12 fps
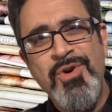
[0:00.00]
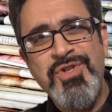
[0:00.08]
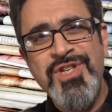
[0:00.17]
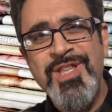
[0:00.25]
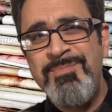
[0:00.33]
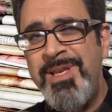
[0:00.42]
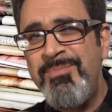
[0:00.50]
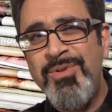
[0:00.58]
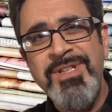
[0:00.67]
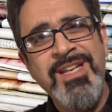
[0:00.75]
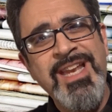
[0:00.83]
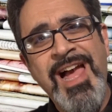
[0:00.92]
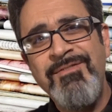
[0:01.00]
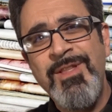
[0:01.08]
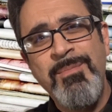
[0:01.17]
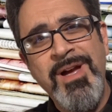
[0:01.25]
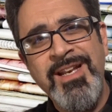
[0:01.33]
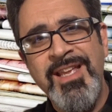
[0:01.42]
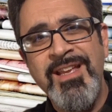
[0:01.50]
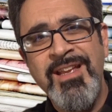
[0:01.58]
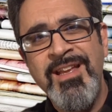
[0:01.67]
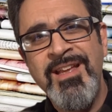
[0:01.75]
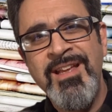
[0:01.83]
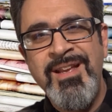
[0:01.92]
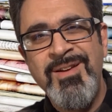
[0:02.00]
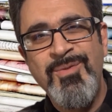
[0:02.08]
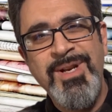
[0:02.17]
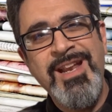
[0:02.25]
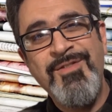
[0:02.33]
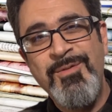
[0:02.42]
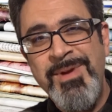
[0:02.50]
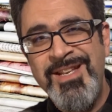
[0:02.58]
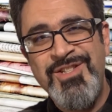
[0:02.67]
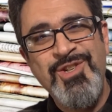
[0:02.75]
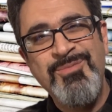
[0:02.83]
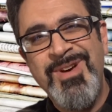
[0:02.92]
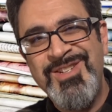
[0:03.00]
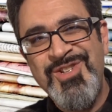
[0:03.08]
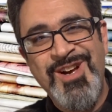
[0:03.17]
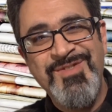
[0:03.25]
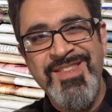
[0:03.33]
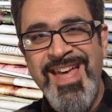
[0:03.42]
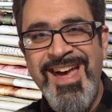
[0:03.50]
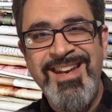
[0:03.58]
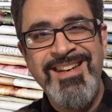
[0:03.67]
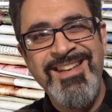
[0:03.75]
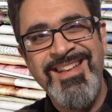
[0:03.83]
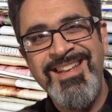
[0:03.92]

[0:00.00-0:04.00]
most of the people didn't have the money. We never made too much off of that.